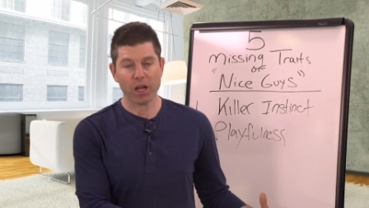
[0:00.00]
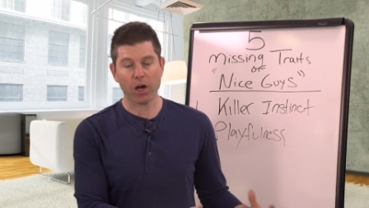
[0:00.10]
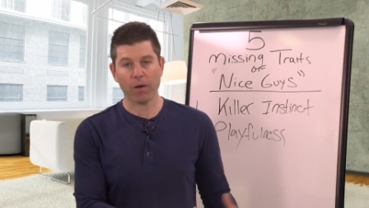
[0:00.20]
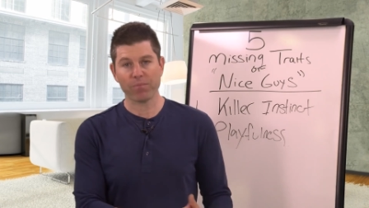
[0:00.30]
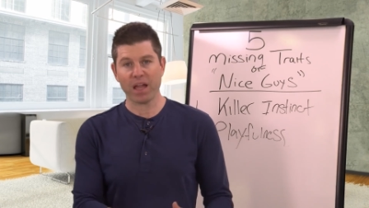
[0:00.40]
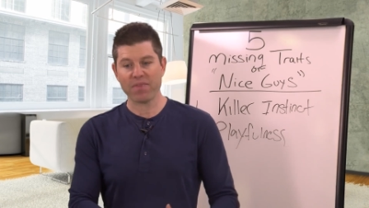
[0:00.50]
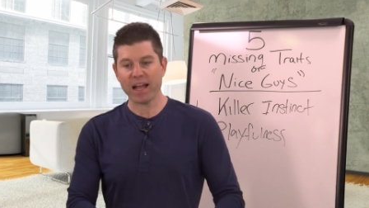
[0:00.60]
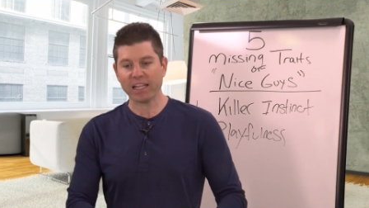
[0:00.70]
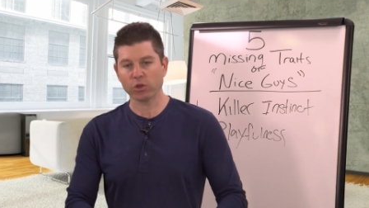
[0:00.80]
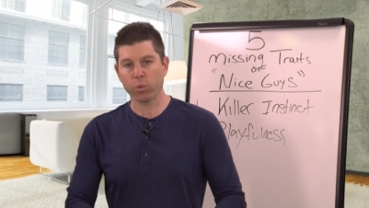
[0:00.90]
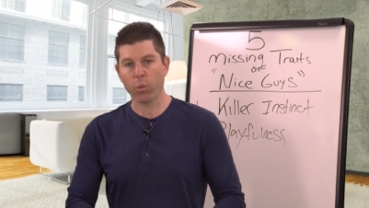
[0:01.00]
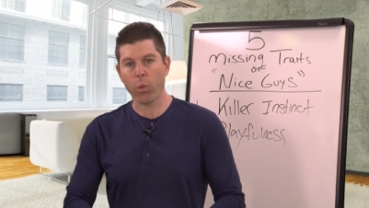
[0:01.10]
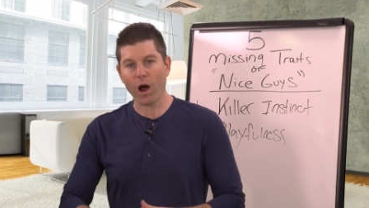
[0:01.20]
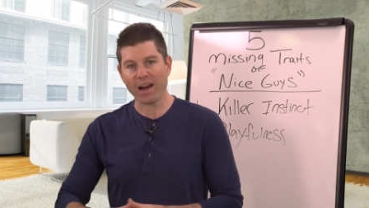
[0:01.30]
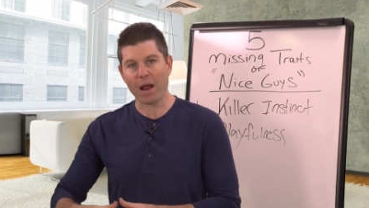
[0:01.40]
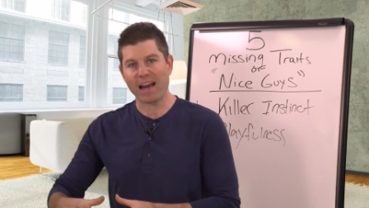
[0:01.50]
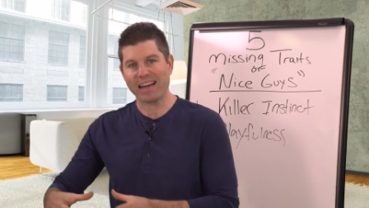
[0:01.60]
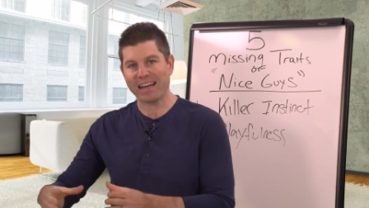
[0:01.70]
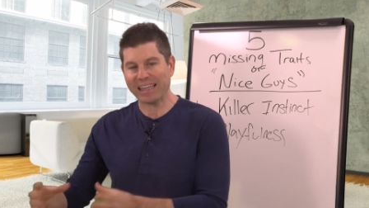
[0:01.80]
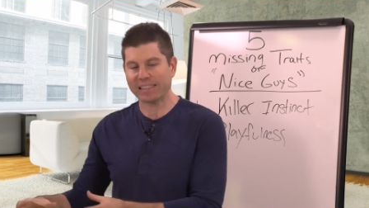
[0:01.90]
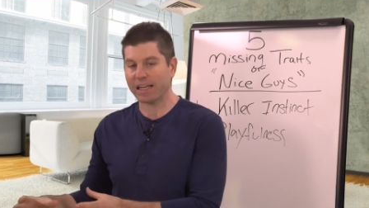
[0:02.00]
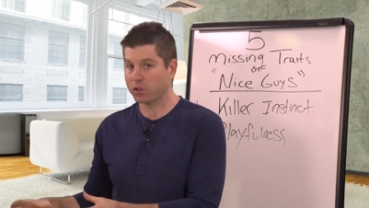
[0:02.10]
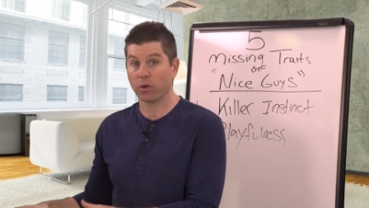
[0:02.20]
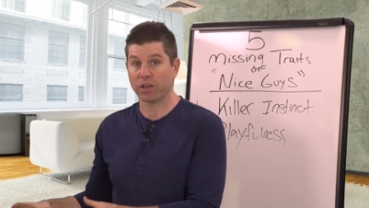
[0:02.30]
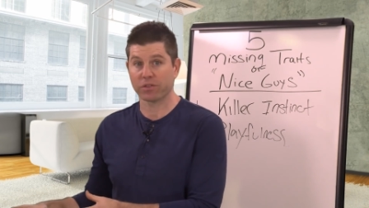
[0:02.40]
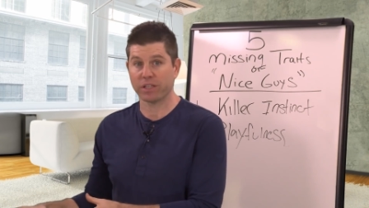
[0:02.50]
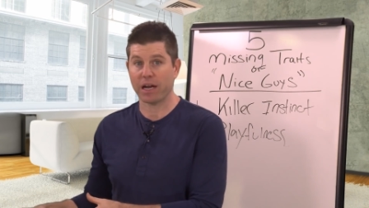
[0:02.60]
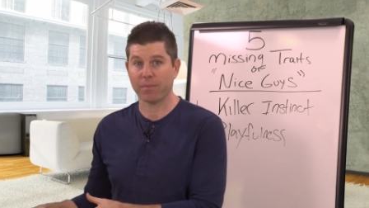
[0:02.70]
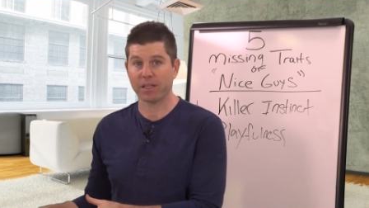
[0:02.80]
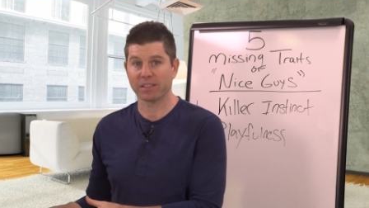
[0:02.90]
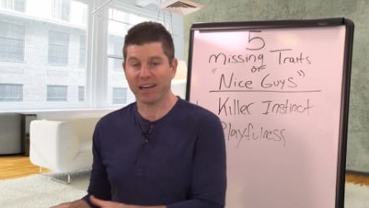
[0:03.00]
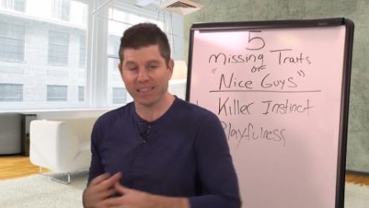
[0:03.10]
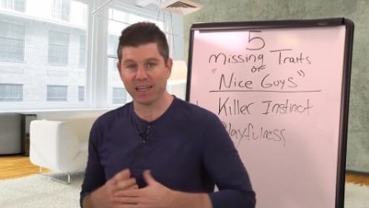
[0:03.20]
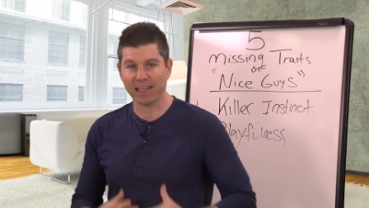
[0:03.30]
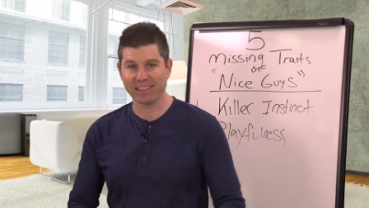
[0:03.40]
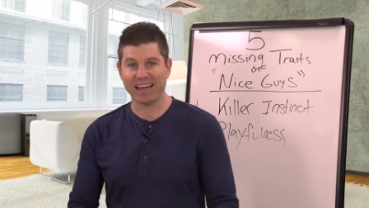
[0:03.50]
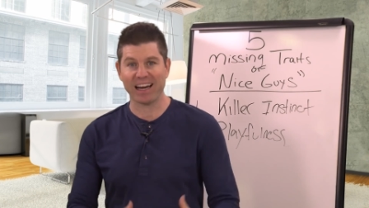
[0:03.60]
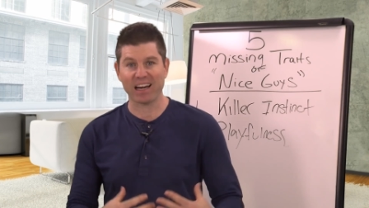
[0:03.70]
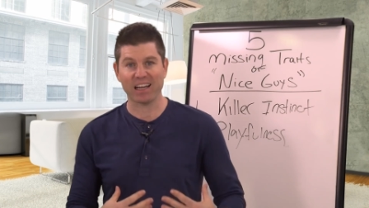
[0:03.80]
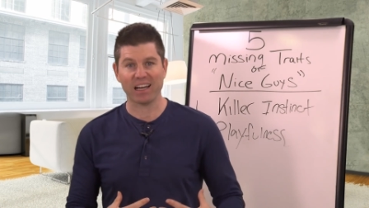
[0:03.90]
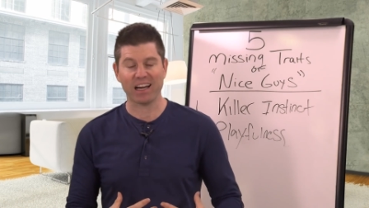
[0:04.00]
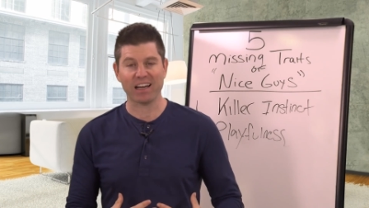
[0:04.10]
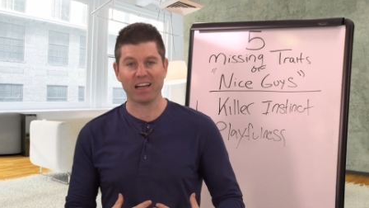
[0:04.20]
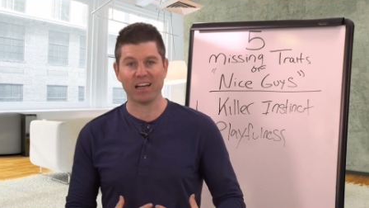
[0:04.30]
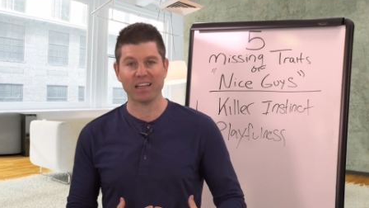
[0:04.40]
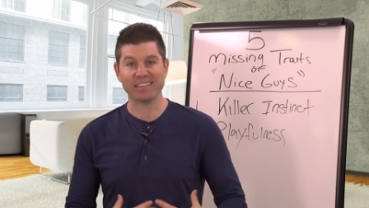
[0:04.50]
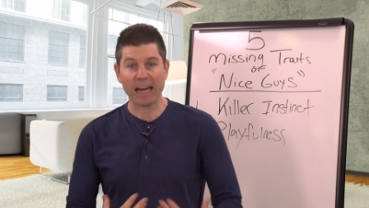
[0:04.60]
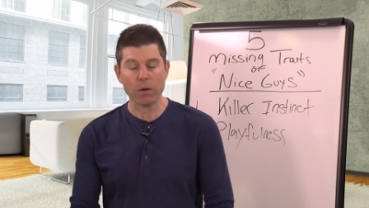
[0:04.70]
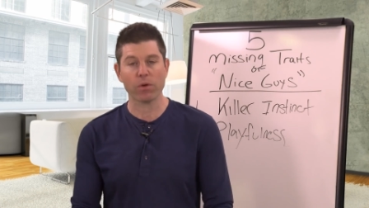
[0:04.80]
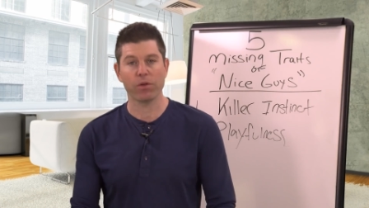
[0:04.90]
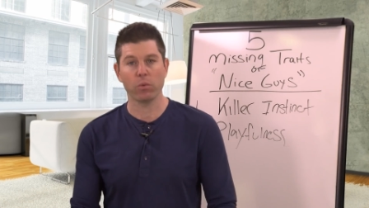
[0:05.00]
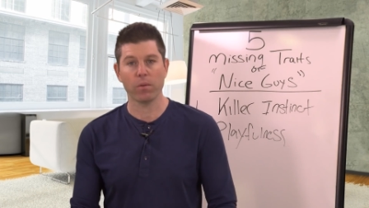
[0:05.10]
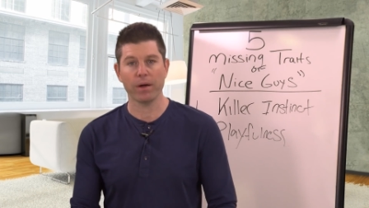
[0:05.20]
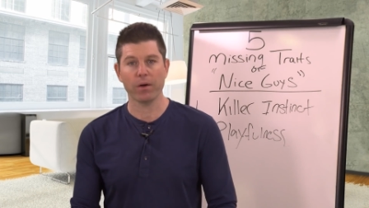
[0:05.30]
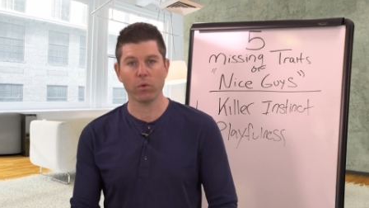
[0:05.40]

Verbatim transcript: Um, and that's what nice guys don't understand because nice guys get on a, on, a, on a date with a woman